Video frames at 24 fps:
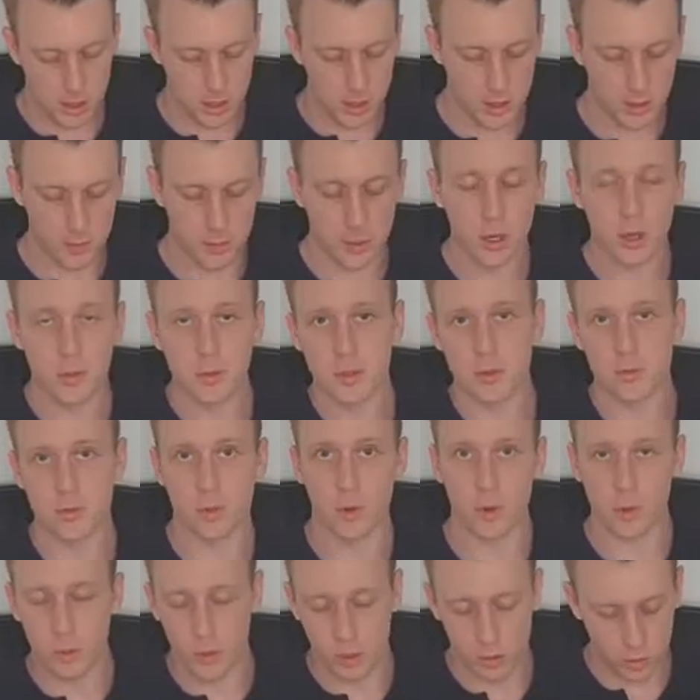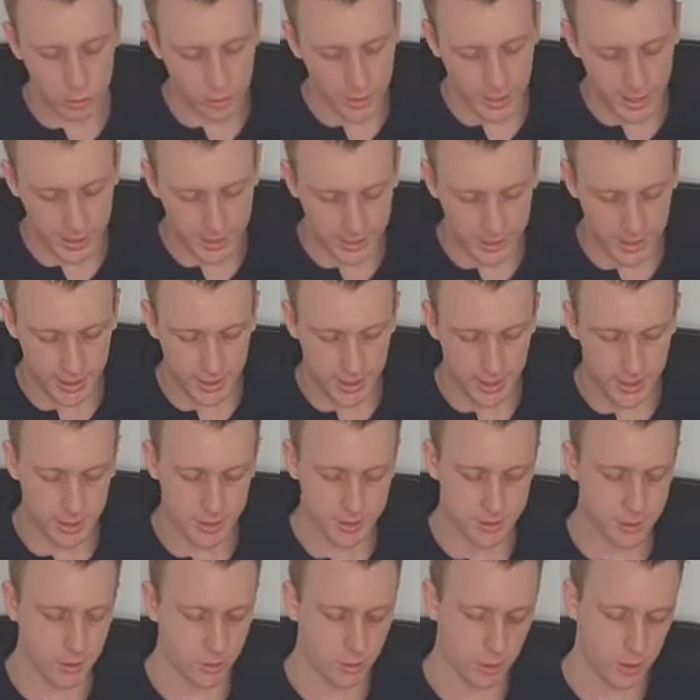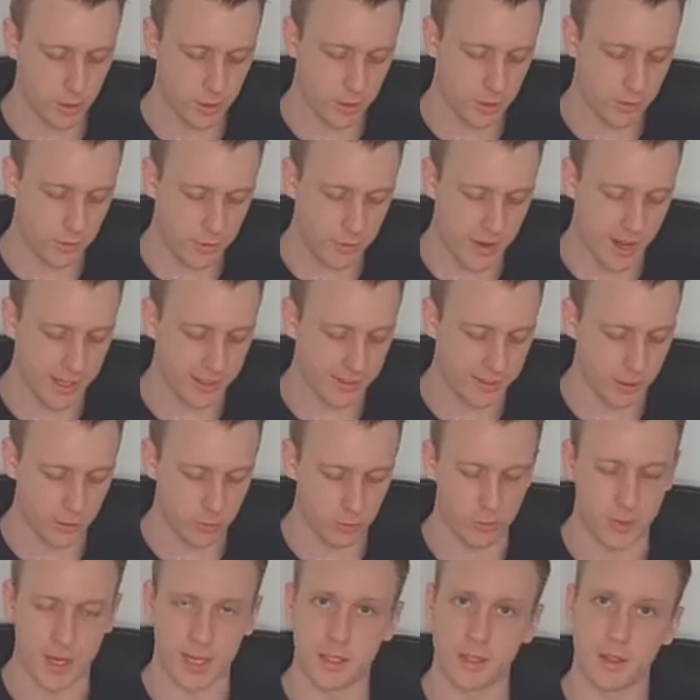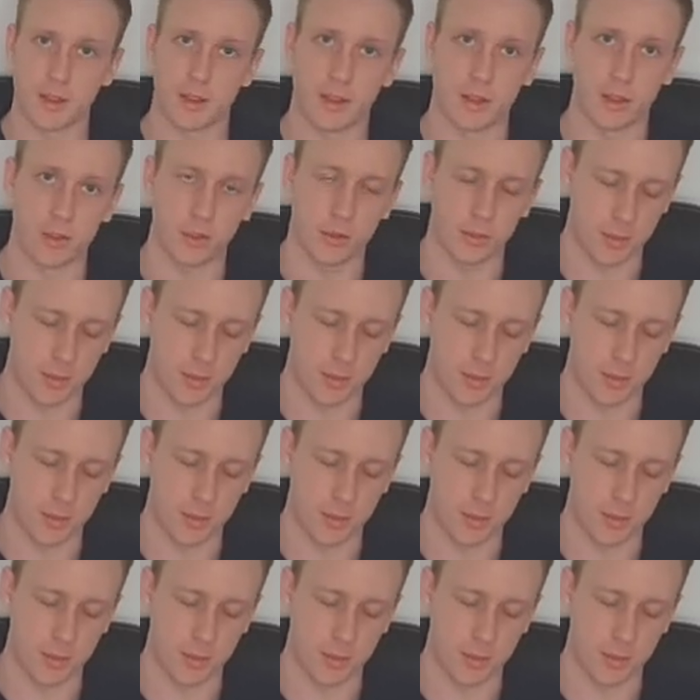The purpose of what we're looking at here is to look at factor remainder theorem.